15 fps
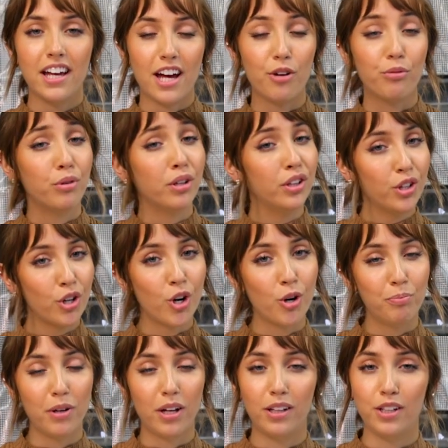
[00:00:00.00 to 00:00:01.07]
I really
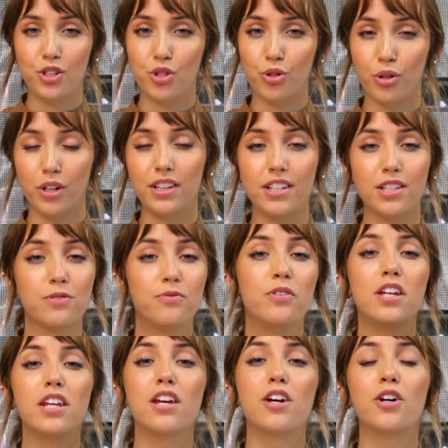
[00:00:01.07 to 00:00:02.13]
hope y'all enjoyed this
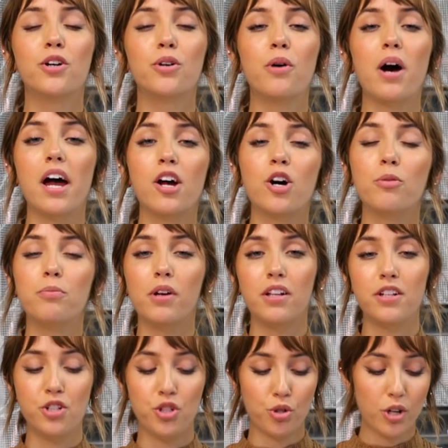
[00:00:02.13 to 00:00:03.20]
video. I hope
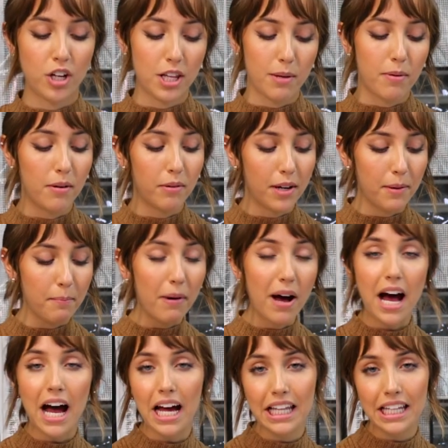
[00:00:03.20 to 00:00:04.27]
y'all enjoy the pumpkin
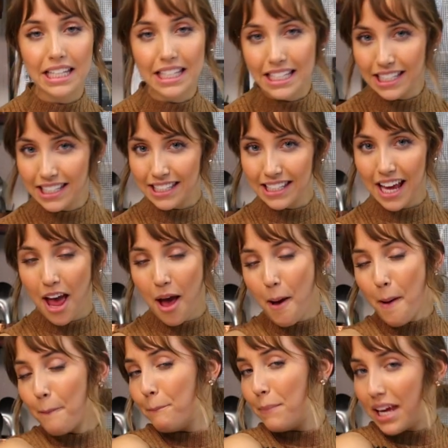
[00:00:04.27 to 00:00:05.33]
pie that this
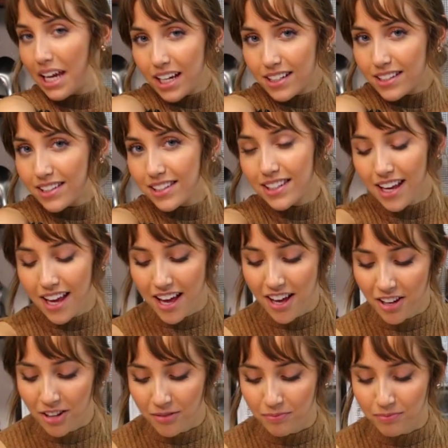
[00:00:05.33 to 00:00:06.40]
makes,
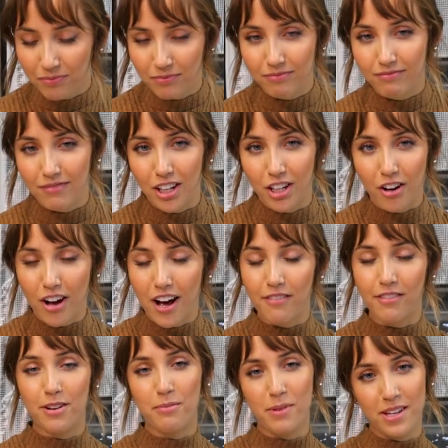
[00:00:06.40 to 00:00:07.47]
and y'all
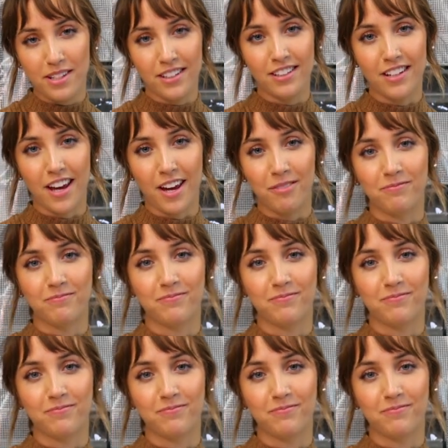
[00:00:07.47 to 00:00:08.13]
have an amazing day.